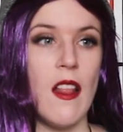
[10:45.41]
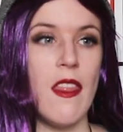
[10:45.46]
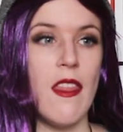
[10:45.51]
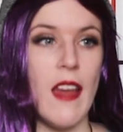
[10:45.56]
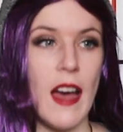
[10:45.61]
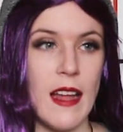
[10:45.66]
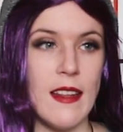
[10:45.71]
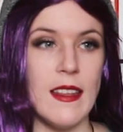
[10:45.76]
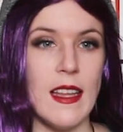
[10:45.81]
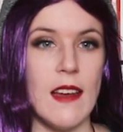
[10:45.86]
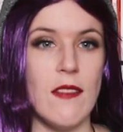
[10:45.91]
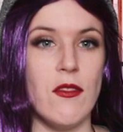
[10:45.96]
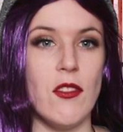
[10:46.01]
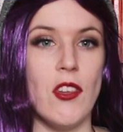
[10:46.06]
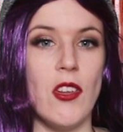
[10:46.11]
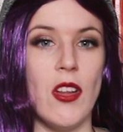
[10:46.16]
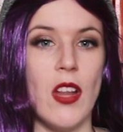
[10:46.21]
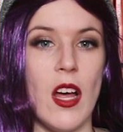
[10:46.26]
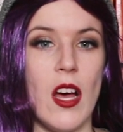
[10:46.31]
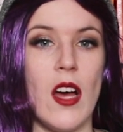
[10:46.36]
That
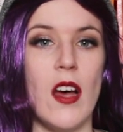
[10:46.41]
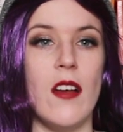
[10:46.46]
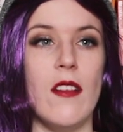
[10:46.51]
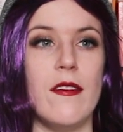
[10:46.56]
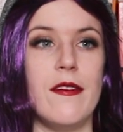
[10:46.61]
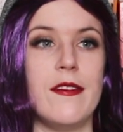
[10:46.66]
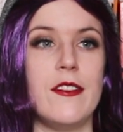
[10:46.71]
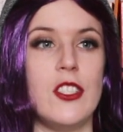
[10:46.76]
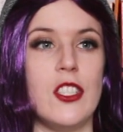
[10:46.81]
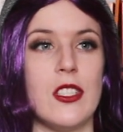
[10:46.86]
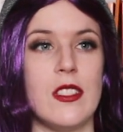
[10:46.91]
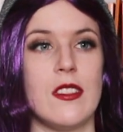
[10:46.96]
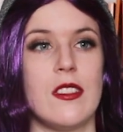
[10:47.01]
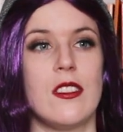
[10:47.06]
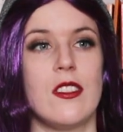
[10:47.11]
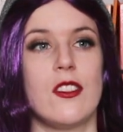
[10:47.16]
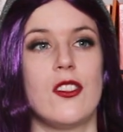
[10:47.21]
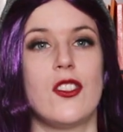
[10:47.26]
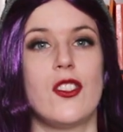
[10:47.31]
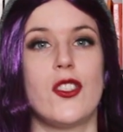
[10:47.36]
level of
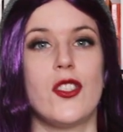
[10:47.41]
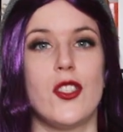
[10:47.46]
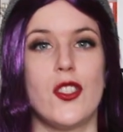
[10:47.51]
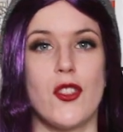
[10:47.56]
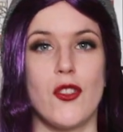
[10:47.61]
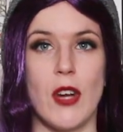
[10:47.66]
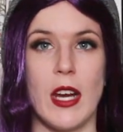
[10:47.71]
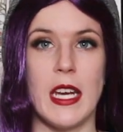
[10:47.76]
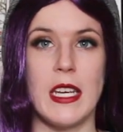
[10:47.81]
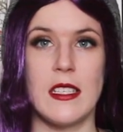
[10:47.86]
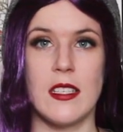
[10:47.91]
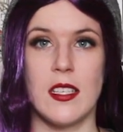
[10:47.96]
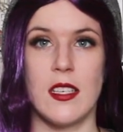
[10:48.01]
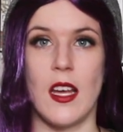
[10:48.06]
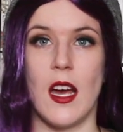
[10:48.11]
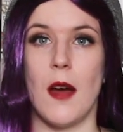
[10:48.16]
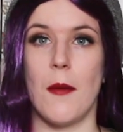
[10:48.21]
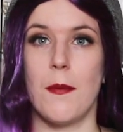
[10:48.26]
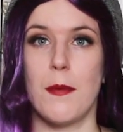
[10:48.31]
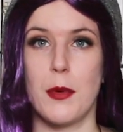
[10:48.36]
just
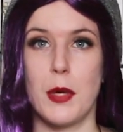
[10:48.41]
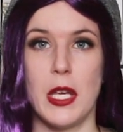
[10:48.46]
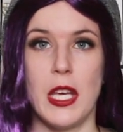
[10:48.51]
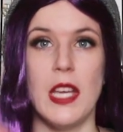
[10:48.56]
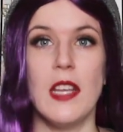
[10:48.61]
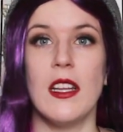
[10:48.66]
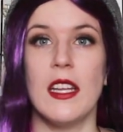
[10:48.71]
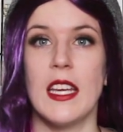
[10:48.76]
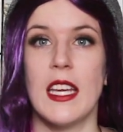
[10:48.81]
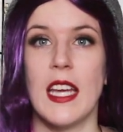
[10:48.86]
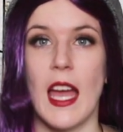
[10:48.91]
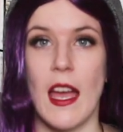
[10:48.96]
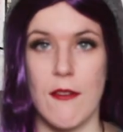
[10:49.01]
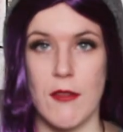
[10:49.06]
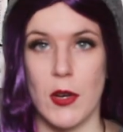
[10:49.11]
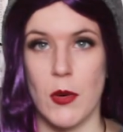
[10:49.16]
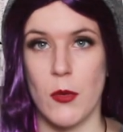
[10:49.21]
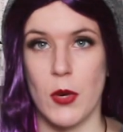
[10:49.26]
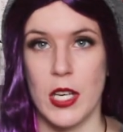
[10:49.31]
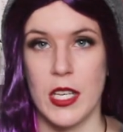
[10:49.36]
straight up killing
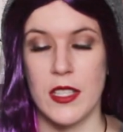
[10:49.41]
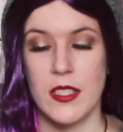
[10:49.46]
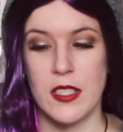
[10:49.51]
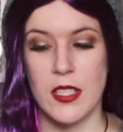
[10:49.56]
everyone.